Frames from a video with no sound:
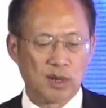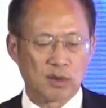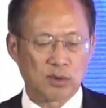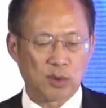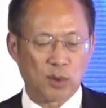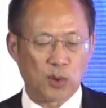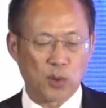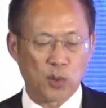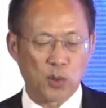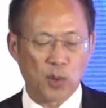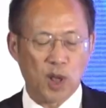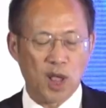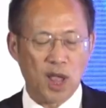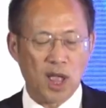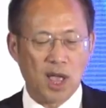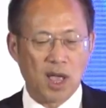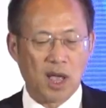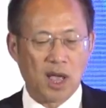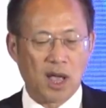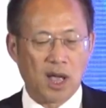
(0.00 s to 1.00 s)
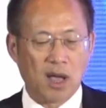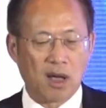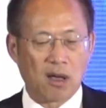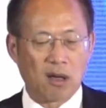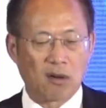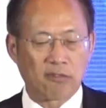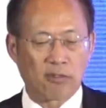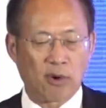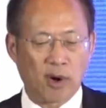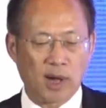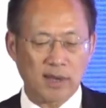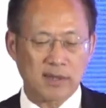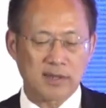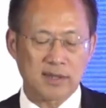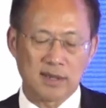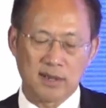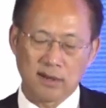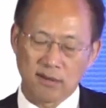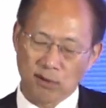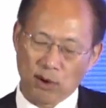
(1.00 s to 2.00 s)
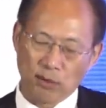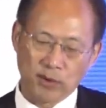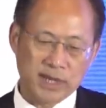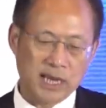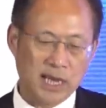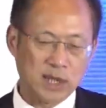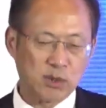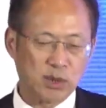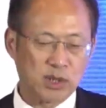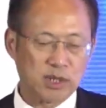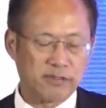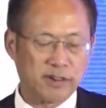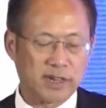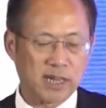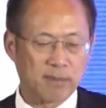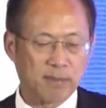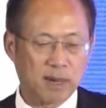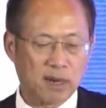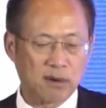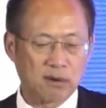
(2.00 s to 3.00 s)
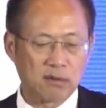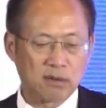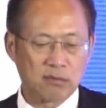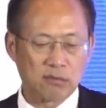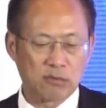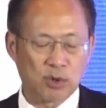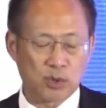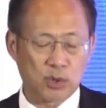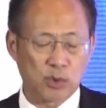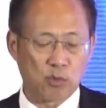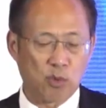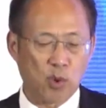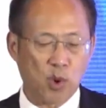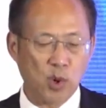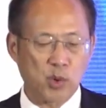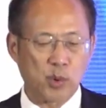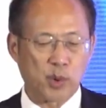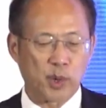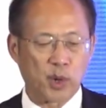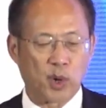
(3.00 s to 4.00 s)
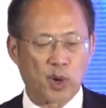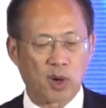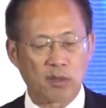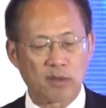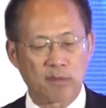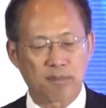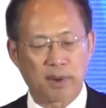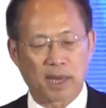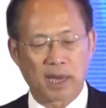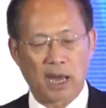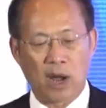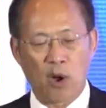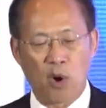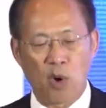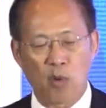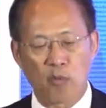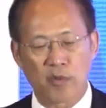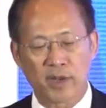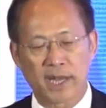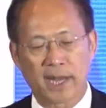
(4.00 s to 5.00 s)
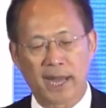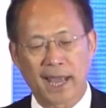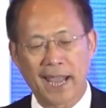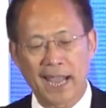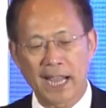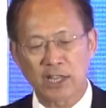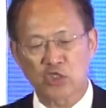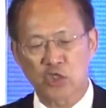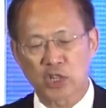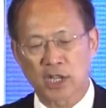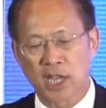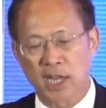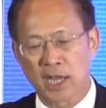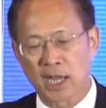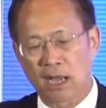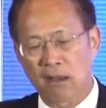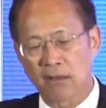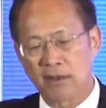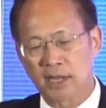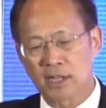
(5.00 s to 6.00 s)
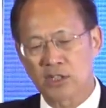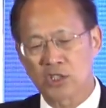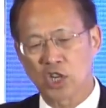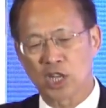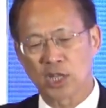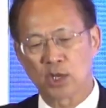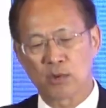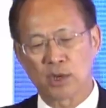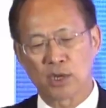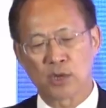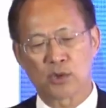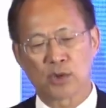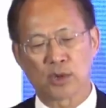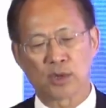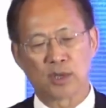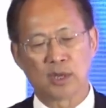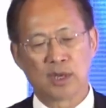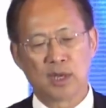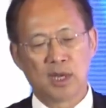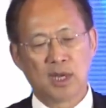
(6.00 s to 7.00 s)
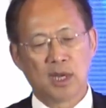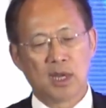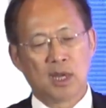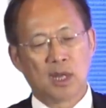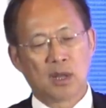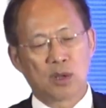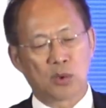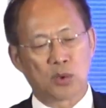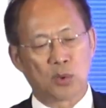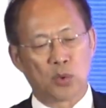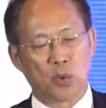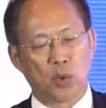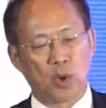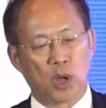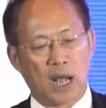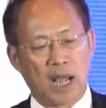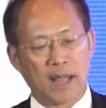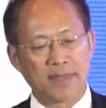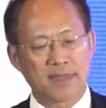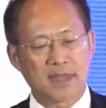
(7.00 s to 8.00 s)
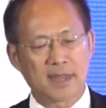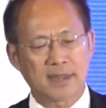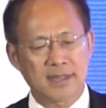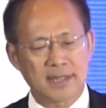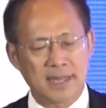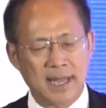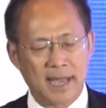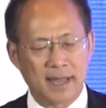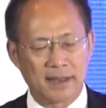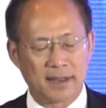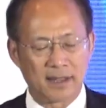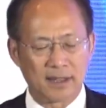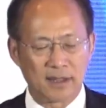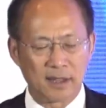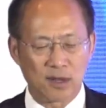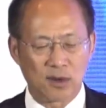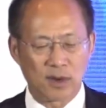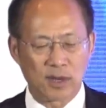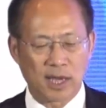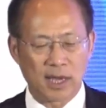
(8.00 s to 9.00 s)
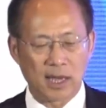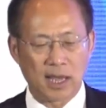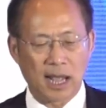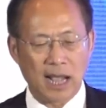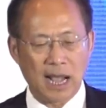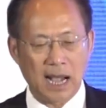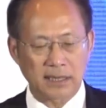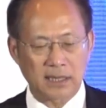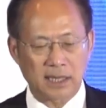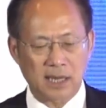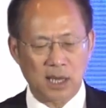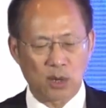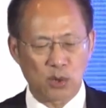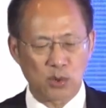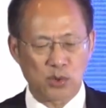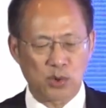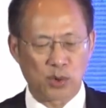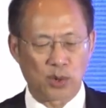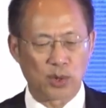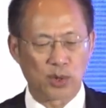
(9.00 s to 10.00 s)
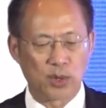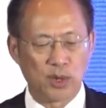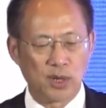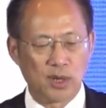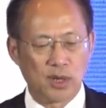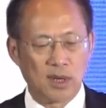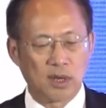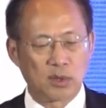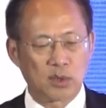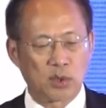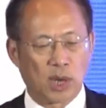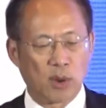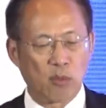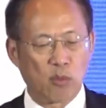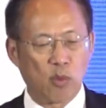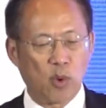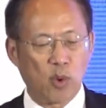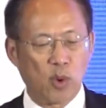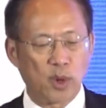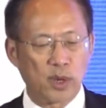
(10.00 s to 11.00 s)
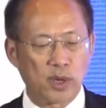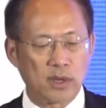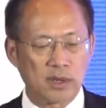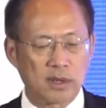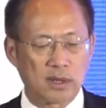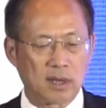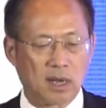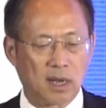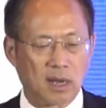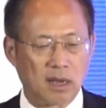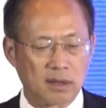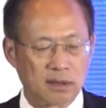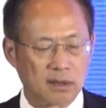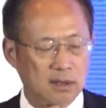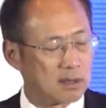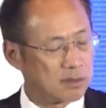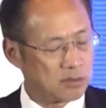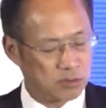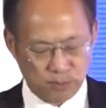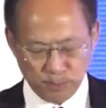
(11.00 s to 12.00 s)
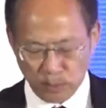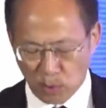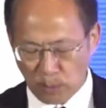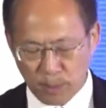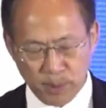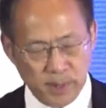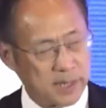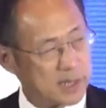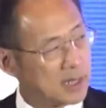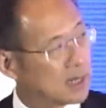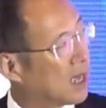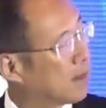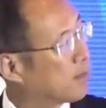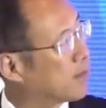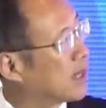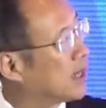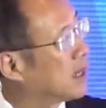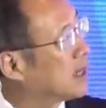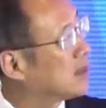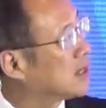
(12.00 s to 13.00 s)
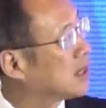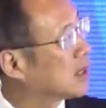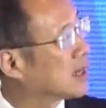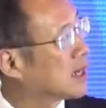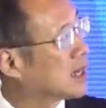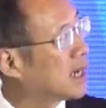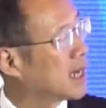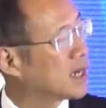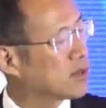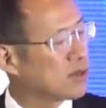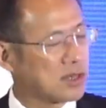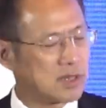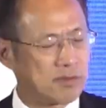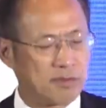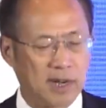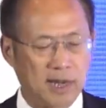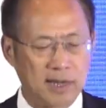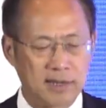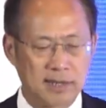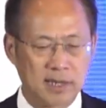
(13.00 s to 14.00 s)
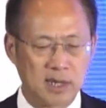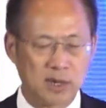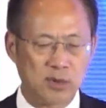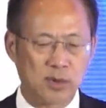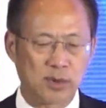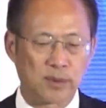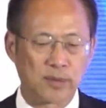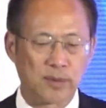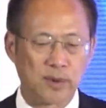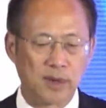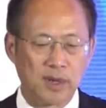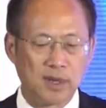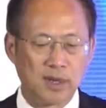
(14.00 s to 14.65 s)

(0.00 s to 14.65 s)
So for us, well, we can't do anything about what's the war going on, but I hope we can educate our next generation to understand, okay, other culture, to avoid the small plane up there, the clash of civilization,